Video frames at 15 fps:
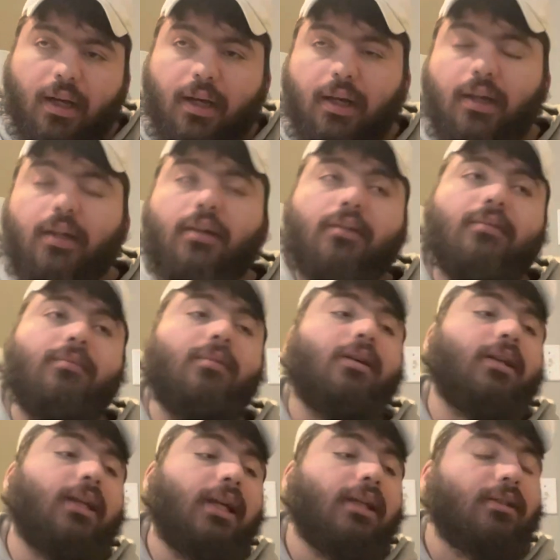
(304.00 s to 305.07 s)

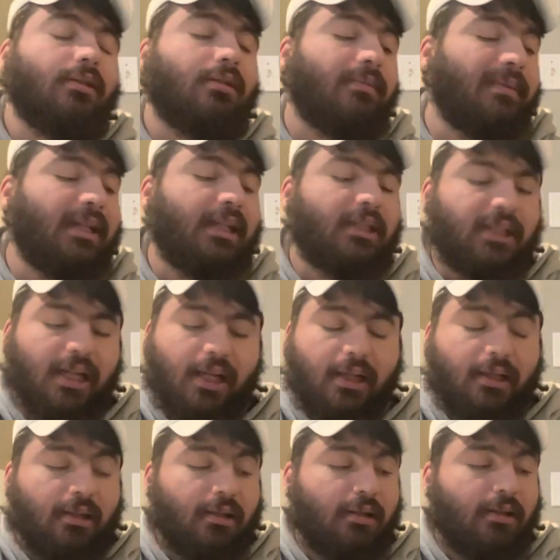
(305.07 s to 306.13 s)
But yeah, Lil Man
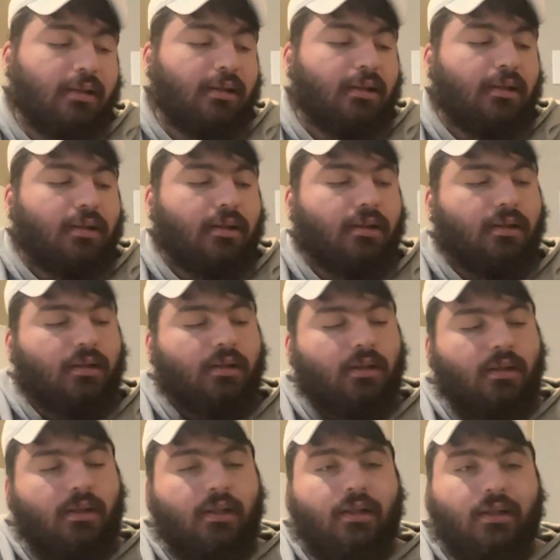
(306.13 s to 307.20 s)
J.
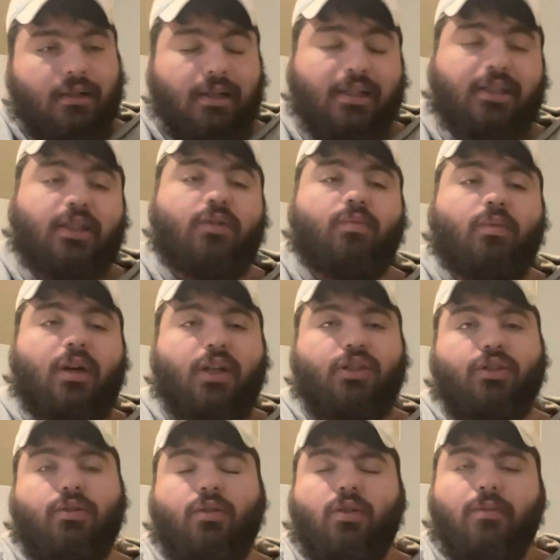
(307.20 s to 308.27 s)
This is a
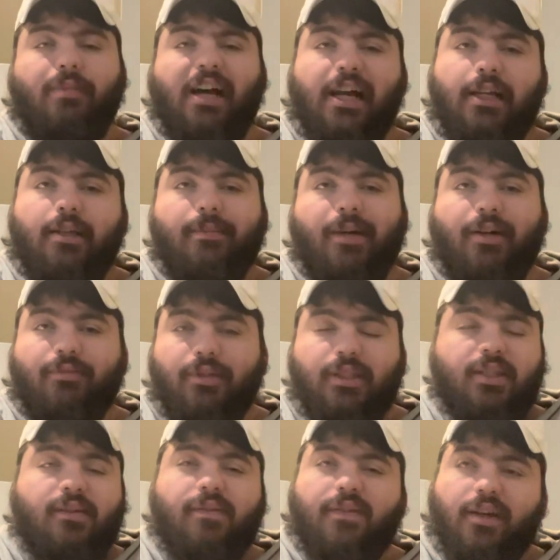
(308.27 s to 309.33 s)
song by him I
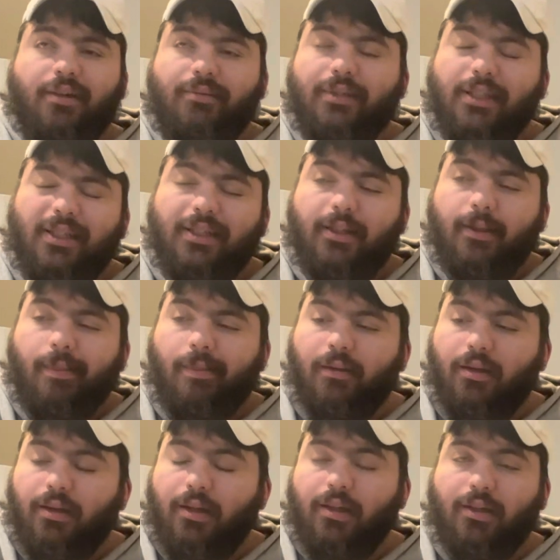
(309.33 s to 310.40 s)
really fuck with.
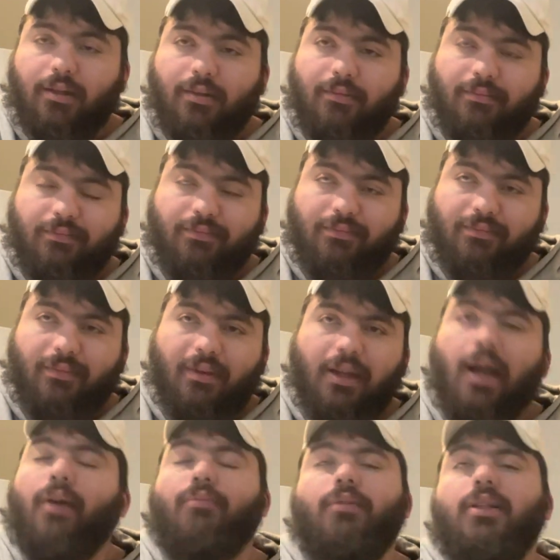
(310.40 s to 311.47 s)

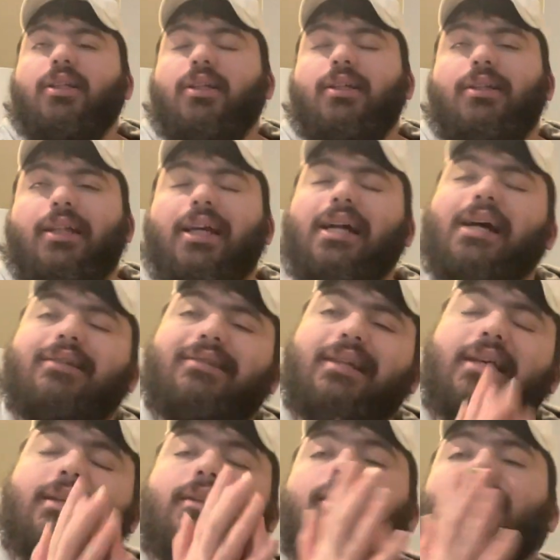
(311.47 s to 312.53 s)
I really, like I
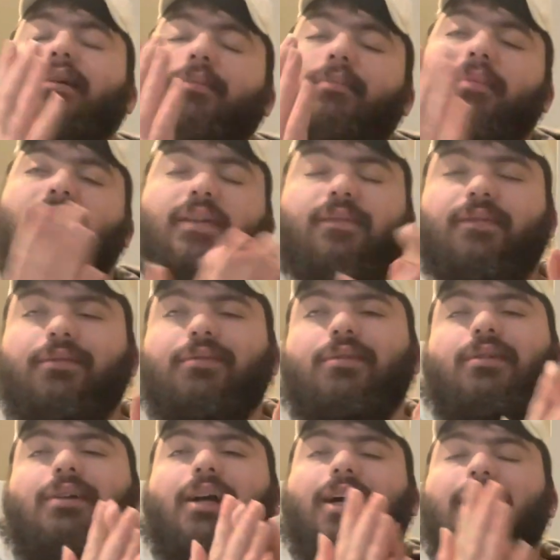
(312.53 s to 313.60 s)
said
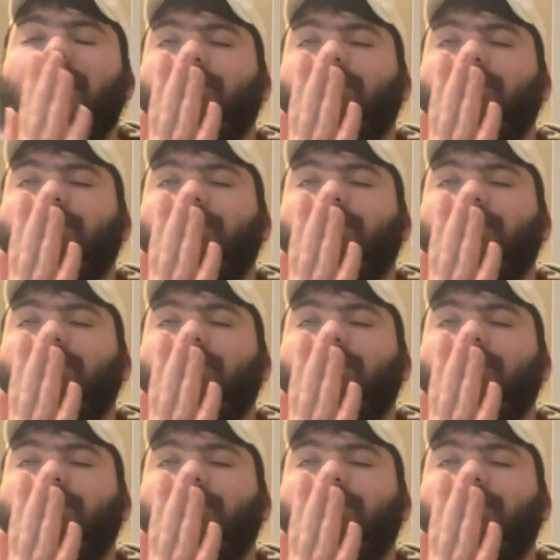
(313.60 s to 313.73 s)
before, I